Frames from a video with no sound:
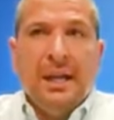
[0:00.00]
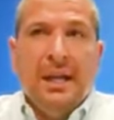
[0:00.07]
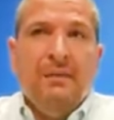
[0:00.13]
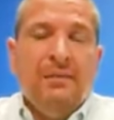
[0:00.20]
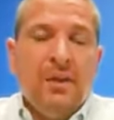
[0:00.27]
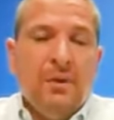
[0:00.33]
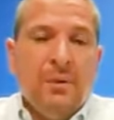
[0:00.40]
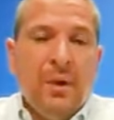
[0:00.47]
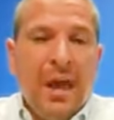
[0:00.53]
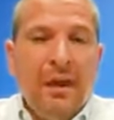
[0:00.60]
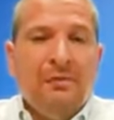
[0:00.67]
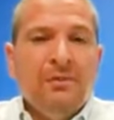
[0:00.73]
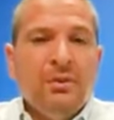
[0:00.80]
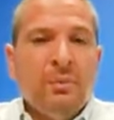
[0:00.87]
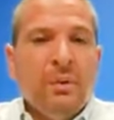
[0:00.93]
If you
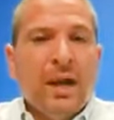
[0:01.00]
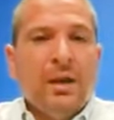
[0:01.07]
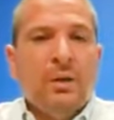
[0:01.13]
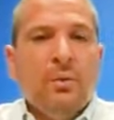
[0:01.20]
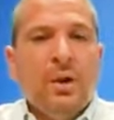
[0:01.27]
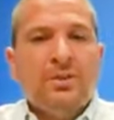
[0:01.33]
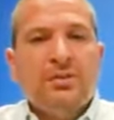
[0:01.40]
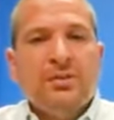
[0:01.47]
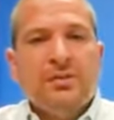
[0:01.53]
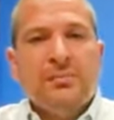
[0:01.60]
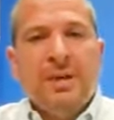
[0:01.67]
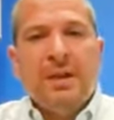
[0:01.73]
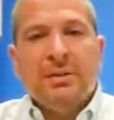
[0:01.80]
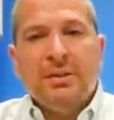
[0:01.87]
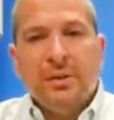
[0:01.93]
have direct questions
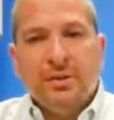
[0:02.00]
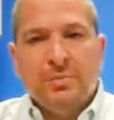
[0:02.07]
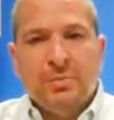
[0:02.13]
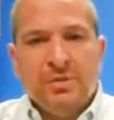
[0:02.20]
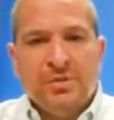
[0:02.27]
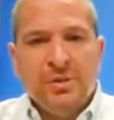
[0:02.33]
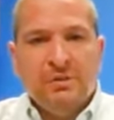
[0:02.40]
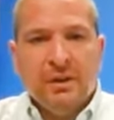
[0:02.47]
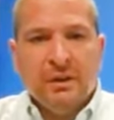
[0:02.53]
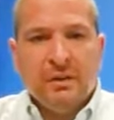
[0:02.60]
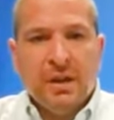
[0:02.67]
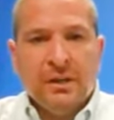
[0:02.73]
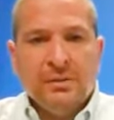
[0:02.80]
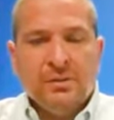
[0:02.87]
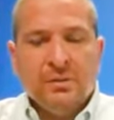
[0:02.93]
about your specific
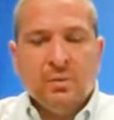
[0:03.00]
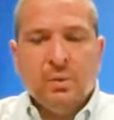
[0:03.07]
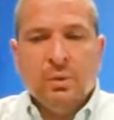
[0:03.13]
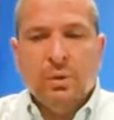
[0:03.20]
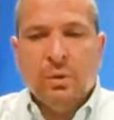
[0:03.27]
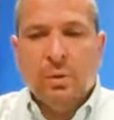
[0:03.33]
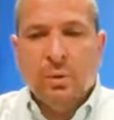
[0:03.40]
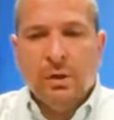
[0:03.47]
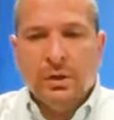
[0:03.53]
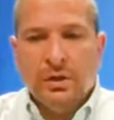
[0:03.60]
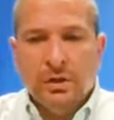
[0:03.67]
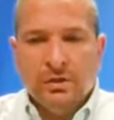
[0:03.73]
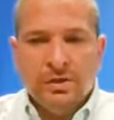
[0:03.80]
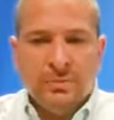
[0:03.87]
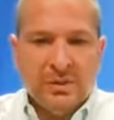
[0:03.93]
credit score or
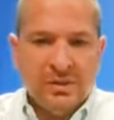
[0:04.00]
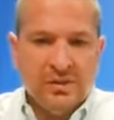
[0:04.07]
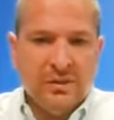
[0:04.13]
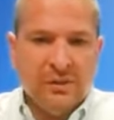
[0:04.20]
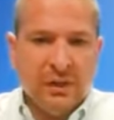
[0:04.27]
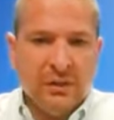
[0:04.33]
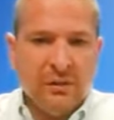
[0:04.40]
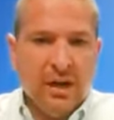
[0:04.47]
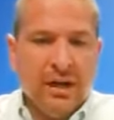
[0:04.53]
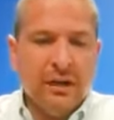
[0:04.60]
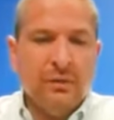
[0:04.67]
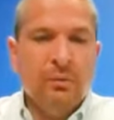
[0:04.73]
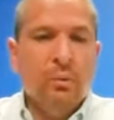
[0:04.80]
your specific credit,